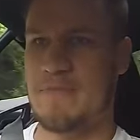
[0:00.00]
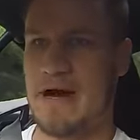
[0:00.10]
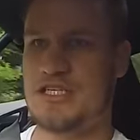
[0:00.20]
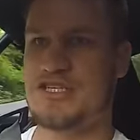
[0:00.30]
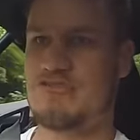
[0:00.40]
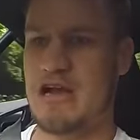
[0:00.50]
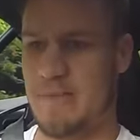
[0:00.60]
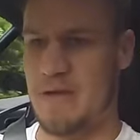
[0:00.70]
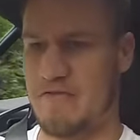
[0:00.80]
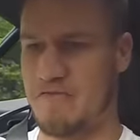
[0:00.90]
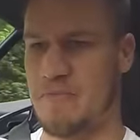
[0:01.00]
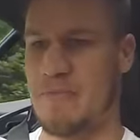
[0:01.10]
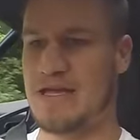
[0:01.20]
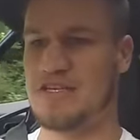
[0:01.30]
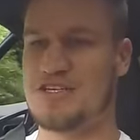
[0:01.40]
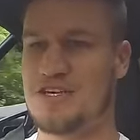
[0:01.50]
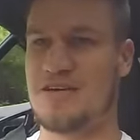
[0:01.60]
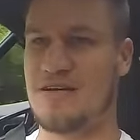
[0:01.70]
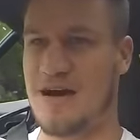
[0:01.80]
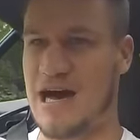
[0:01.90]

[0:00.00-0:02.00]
of my trip information